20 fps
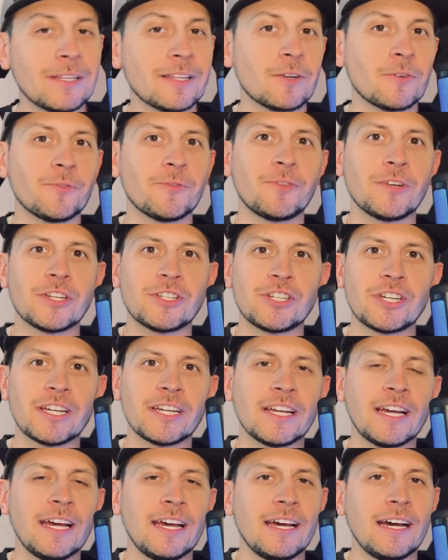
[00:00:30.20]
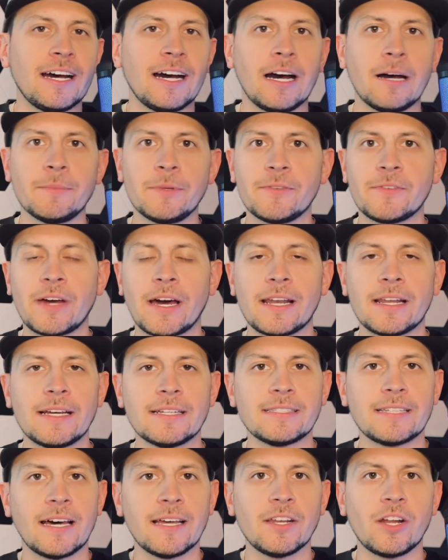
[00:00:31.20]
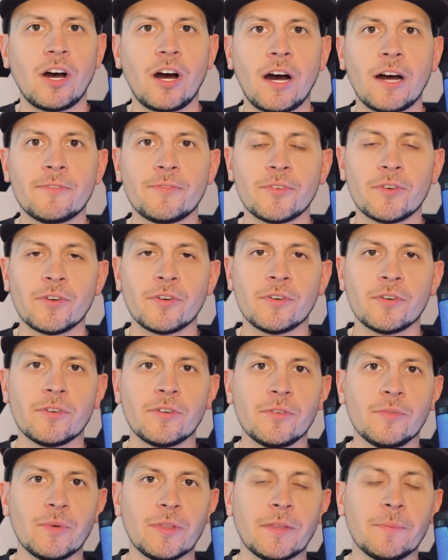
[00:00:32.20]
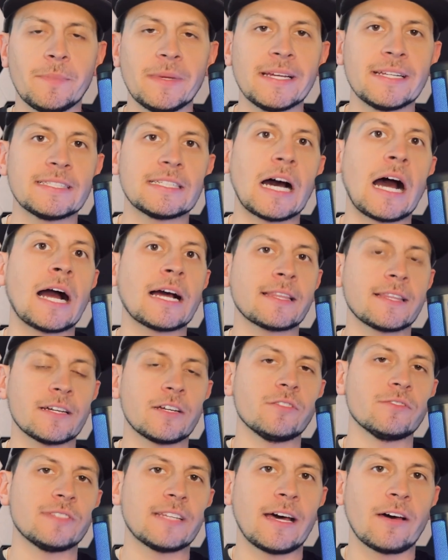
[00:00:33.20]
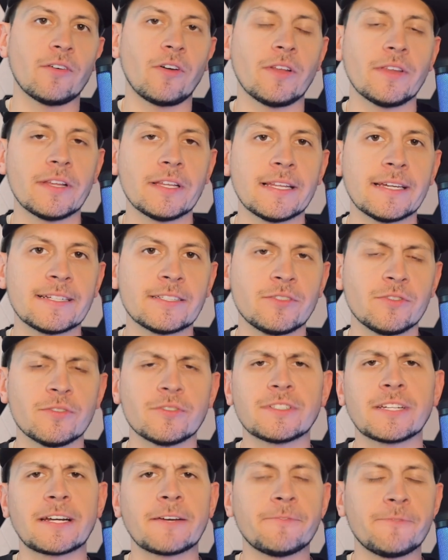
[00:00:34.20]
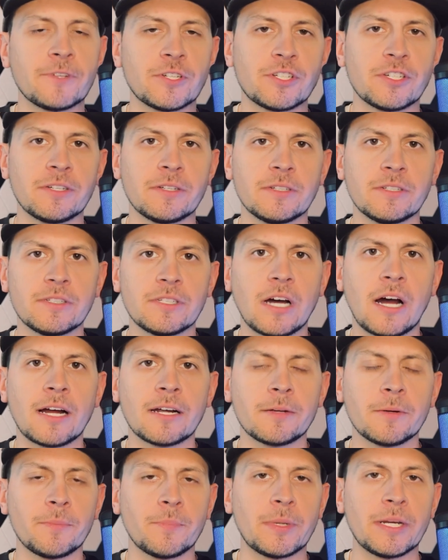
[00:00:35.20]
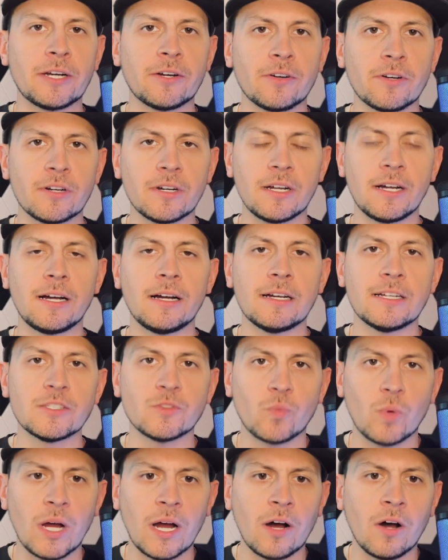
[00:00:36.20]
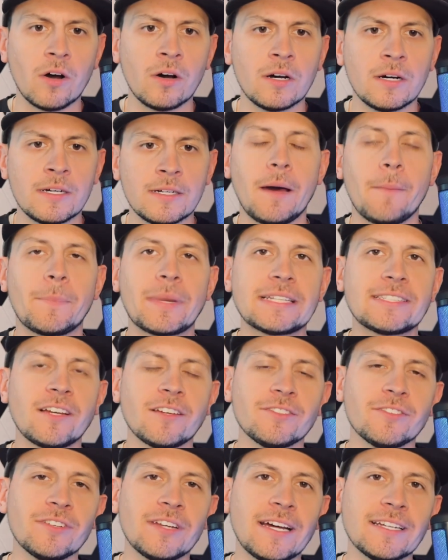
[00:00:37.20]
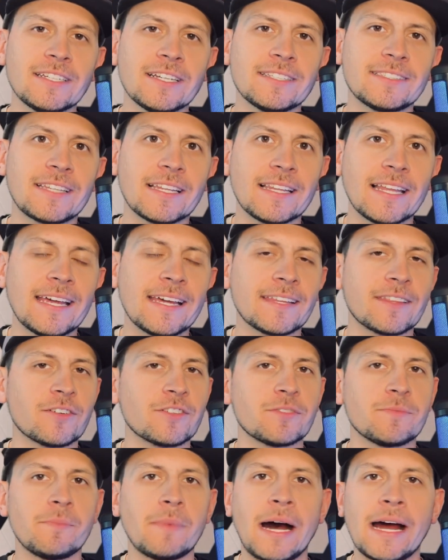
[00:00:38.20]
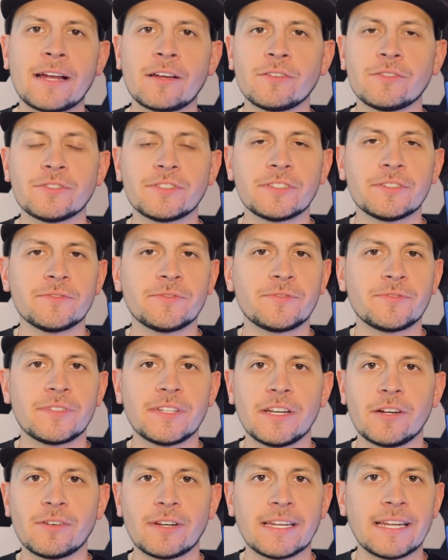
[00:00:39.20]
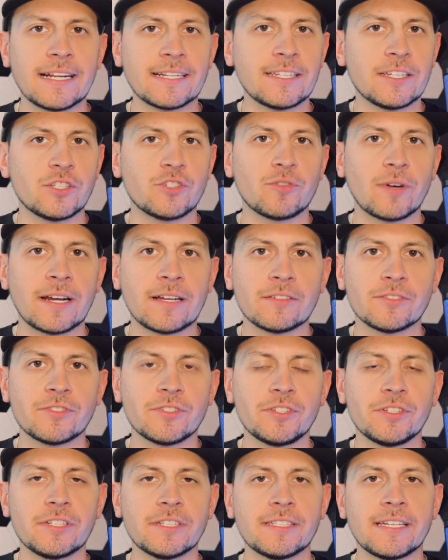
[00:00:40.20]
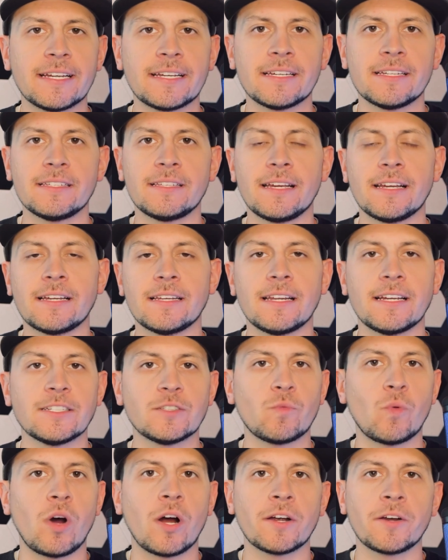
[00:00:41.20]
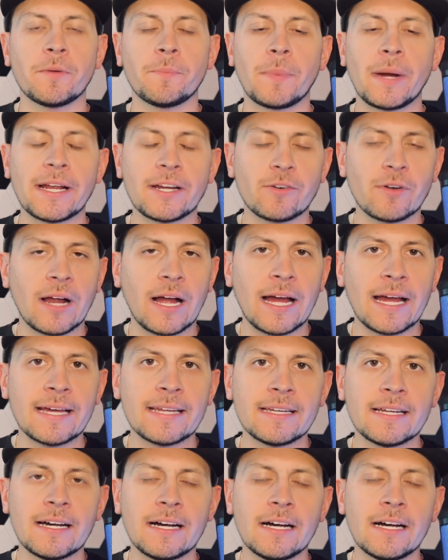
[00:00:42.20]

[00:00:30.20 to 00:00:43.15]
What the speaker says: a little fishing, you've got a ton to offer with the big dock that goes out on the lake too. There's like a fishing dock pier as well. But it's also not just the lake. There's miles of connected trails, so you could take a nice walk or bike ride,